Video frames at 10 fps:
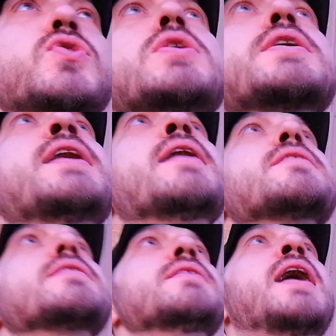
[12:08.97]
looking at the
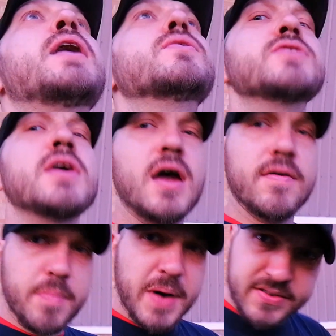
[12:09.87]
clouds.
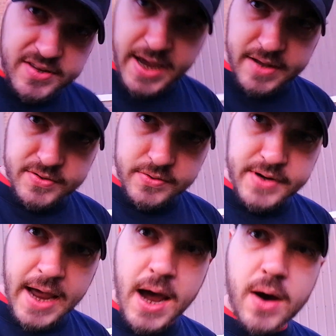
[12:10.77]
Everybody's heads are
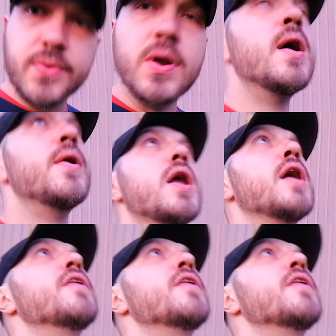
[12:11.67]
down. Not